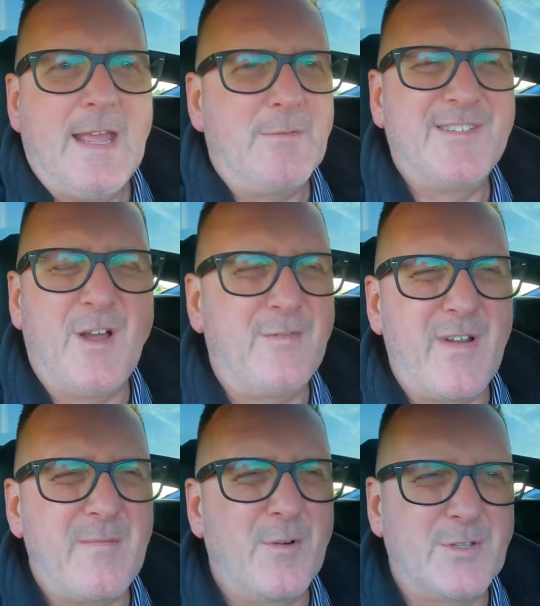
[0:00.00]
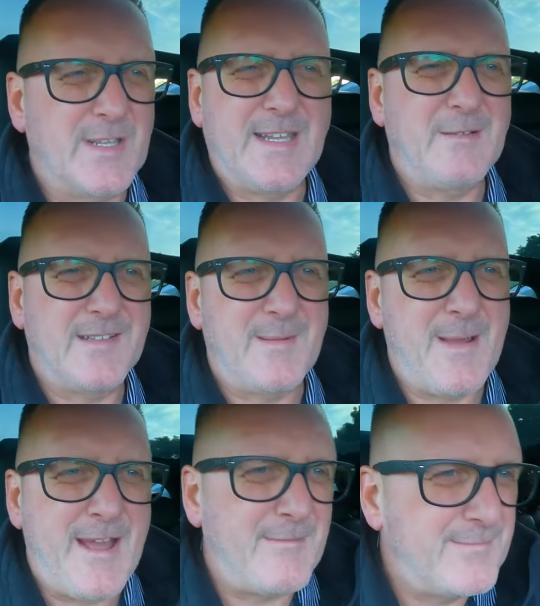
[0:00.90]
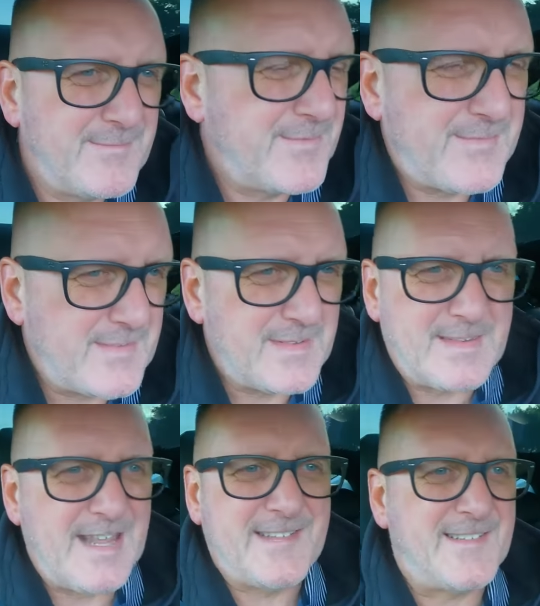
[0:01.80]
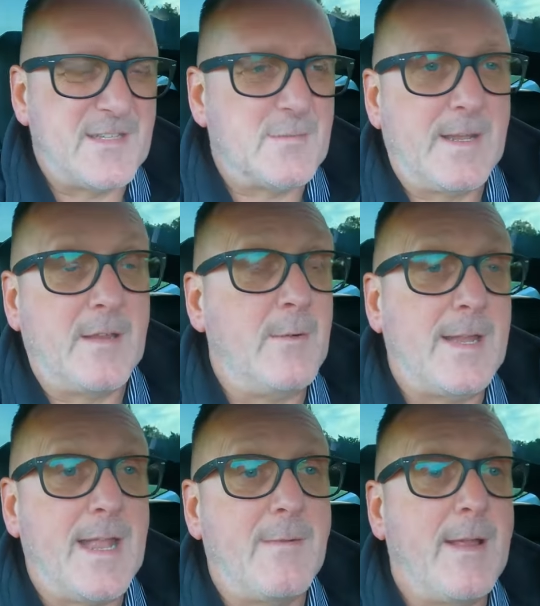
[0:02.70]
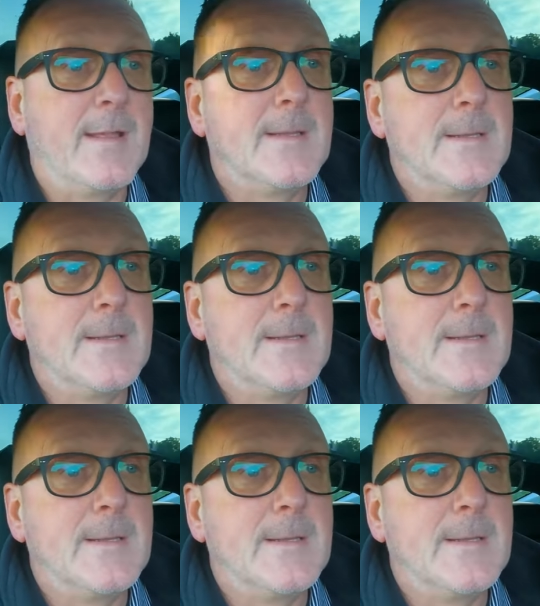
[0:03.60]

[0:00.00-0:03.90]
It was not very much. I think it was about less than 20 quid anyway.